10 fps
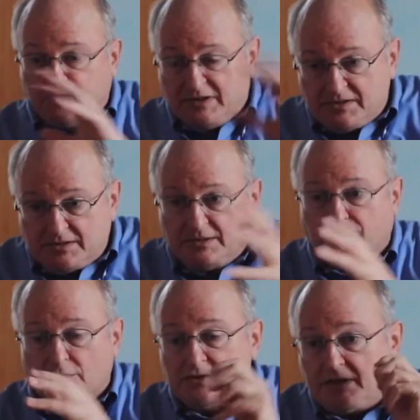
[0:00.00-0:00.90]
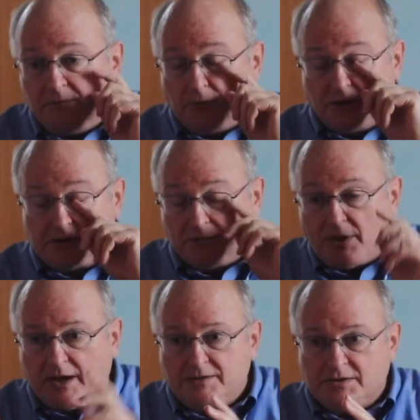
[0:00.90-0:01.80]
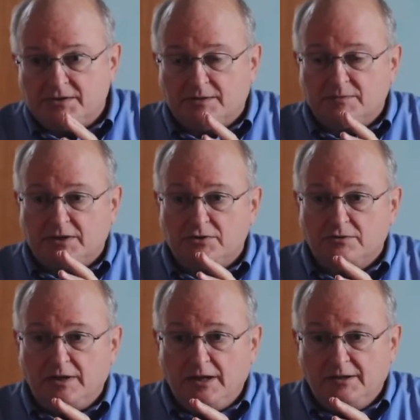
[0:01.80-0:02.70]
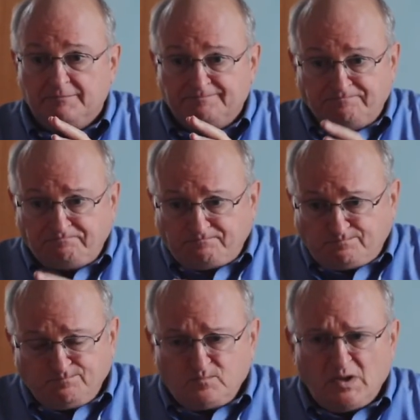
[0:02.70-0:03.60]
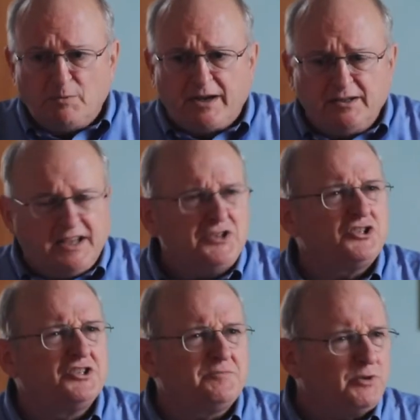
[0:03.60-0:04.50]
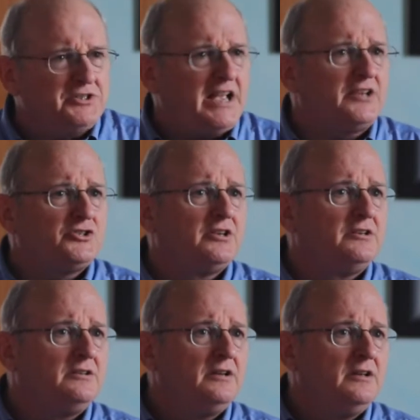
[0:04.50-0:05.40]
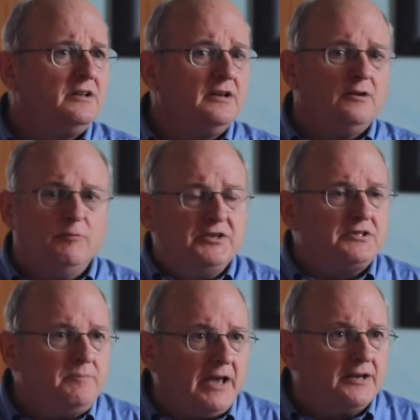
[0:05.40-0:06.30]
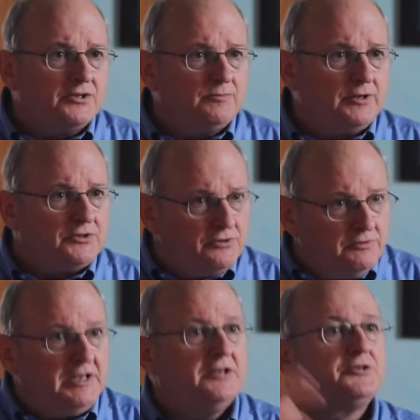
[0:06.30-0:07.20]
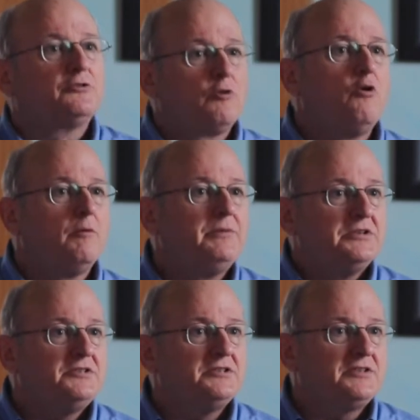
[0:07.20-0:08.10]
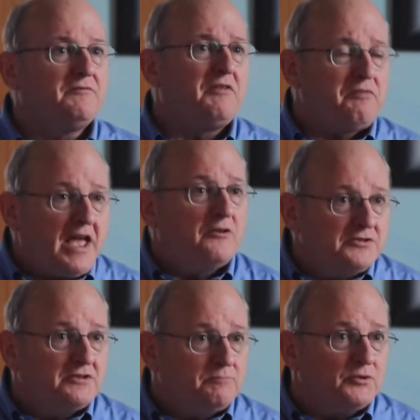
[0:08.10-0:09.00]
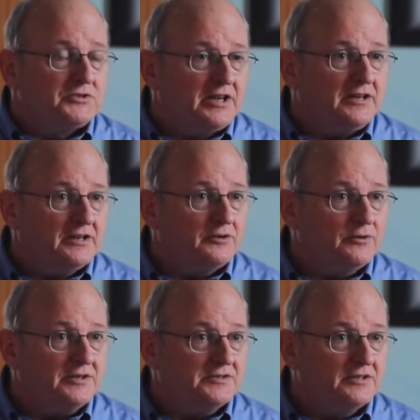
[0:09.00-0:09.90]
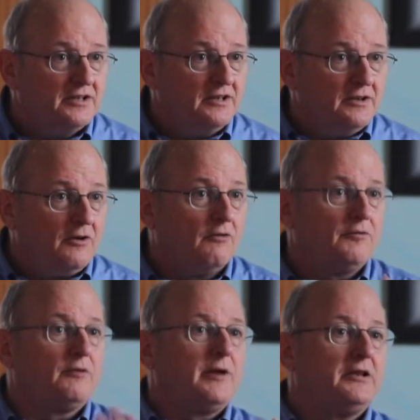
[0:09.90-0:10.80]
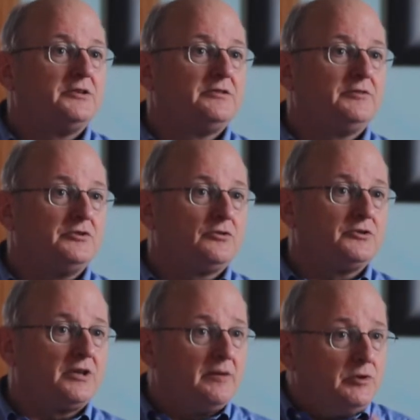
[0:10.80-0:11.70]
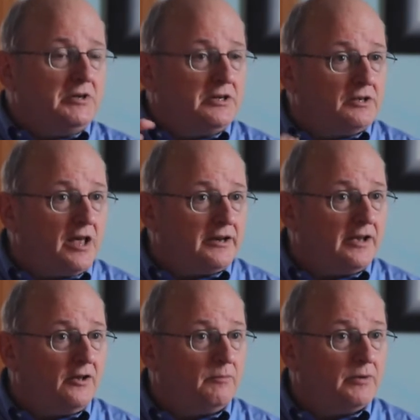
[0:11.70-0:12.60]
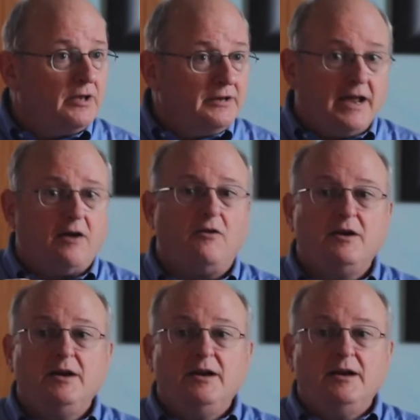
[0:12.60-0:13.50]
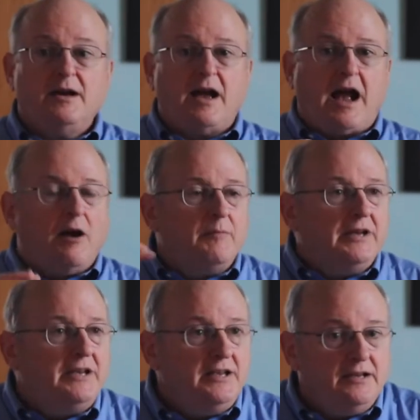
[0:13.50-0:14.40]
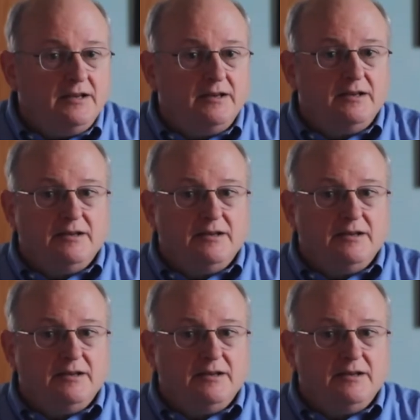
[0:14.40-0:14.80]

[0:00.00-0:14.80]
these diverse input supply systems that you need, regulations, protection, risk management, you need to grow a business of 1,000% increase over a relatively short time. You need a lot of help. Now, how many